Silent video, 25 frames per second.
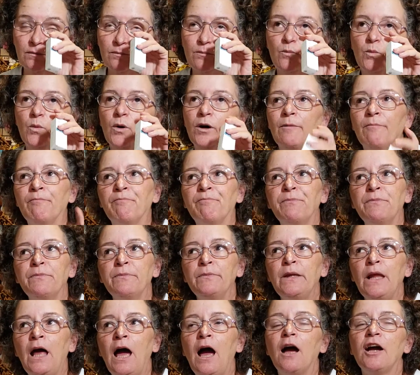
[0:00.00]
Well,
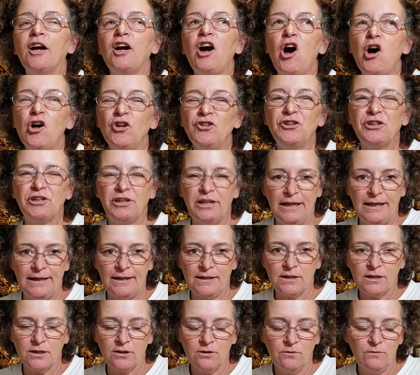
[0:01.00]
I called to
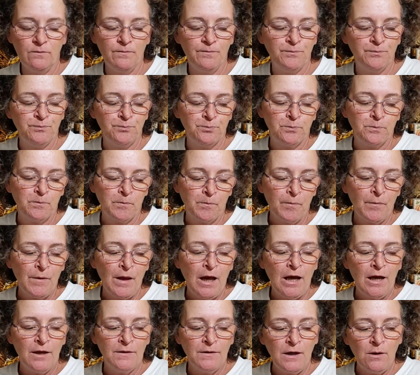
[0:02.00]
cancel,
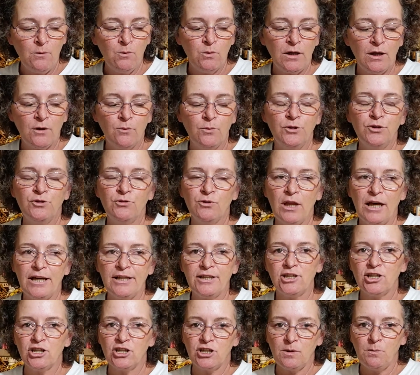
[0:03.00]
and they were like, would you like
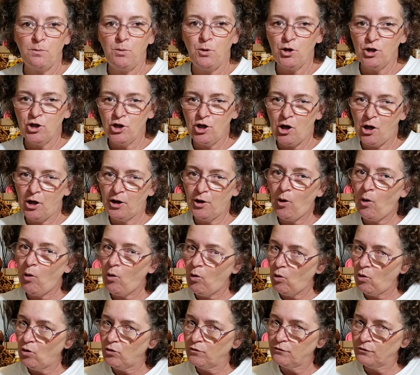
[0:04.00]
just to put it on
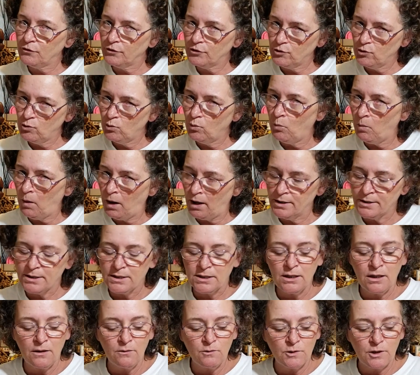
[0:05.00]
hold for 2 months?
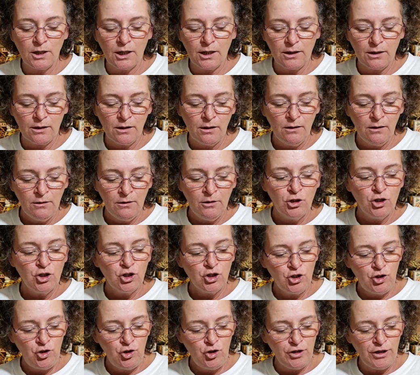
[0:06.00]
And I was like,
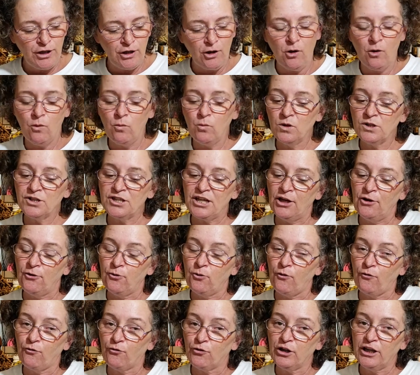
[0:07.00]
sure. And they go, and we'll send you
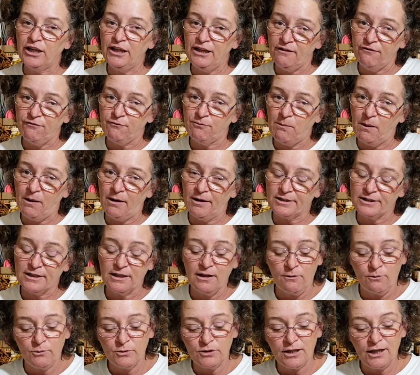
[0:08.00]
a free gift box.
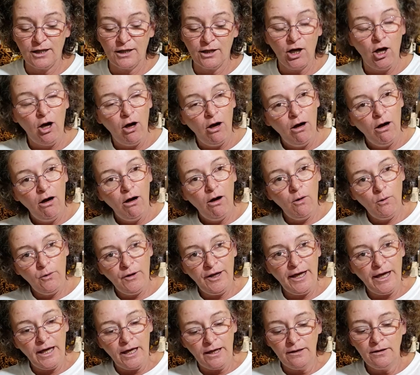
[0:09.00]
And I was like,
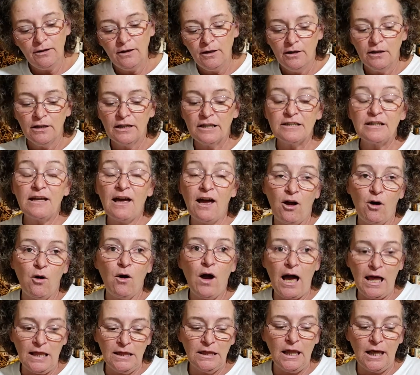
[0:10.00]
okay, because
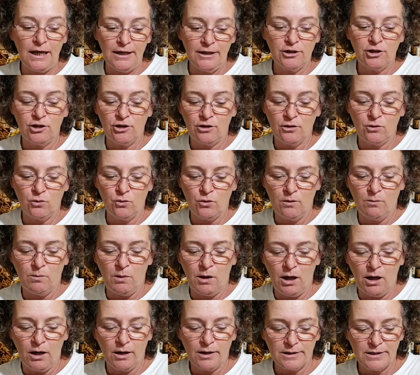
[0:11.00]
I like the Allure
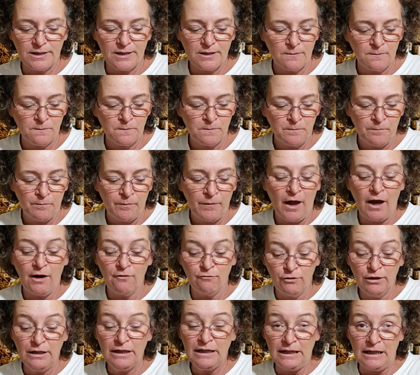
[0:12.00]
box. I
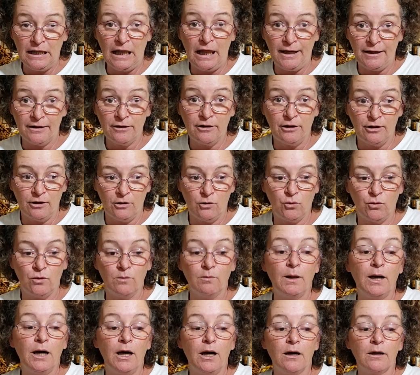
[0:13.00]
really like the Allure
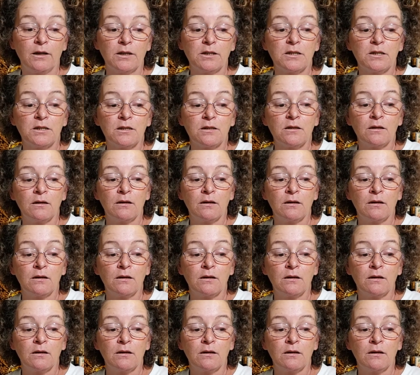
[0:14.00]
box.